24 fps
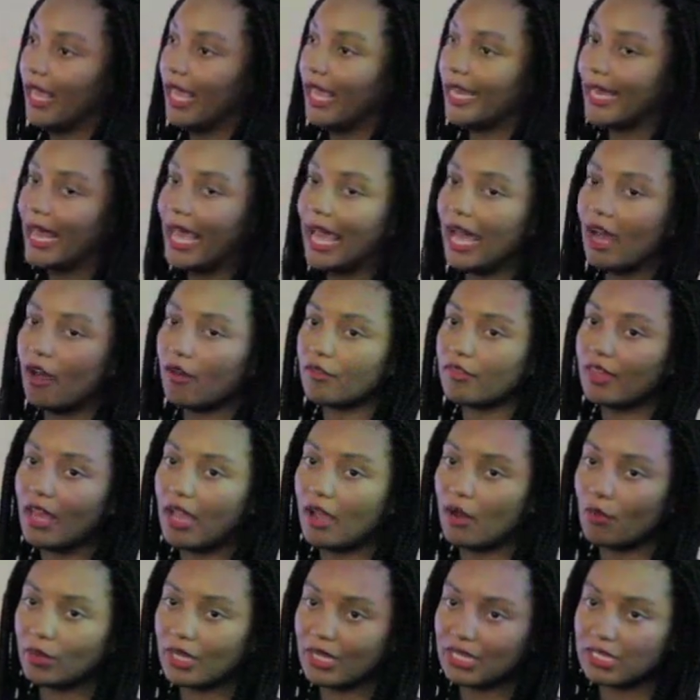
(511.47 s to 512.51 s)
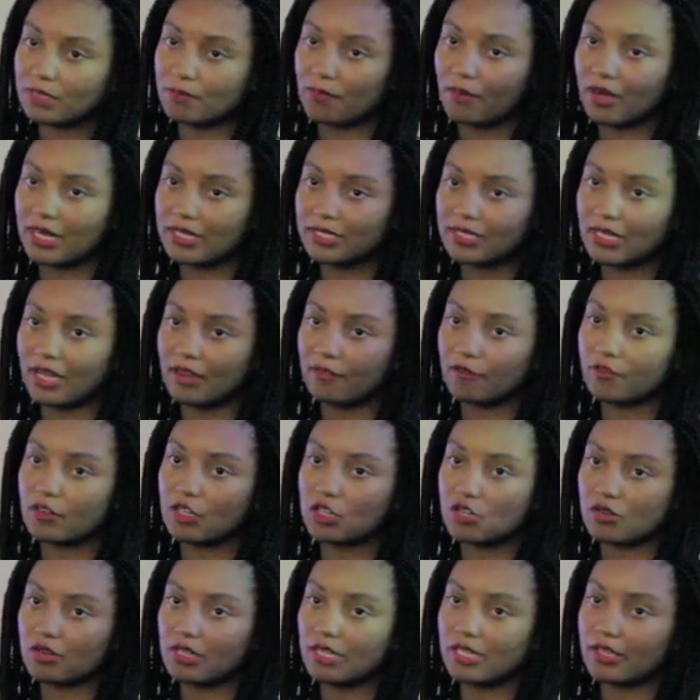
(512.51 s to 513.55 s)
and how that we express that
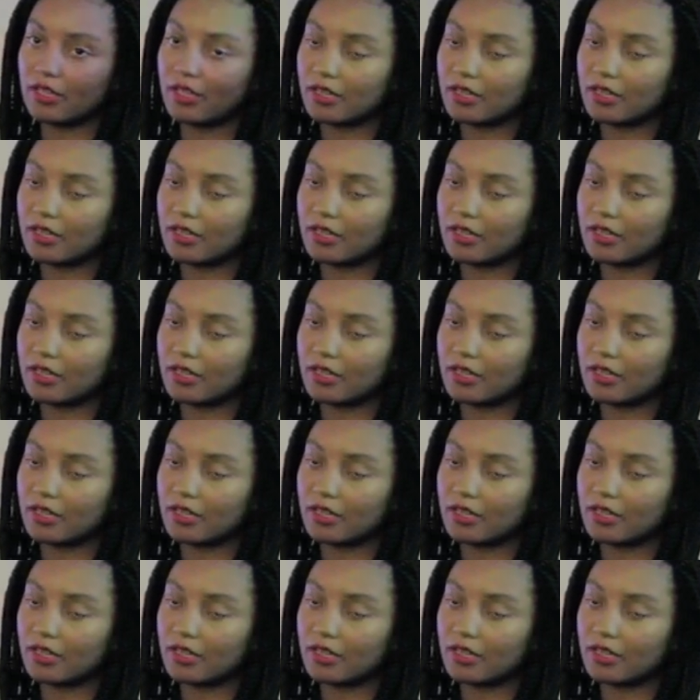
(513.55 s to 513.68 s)
visually,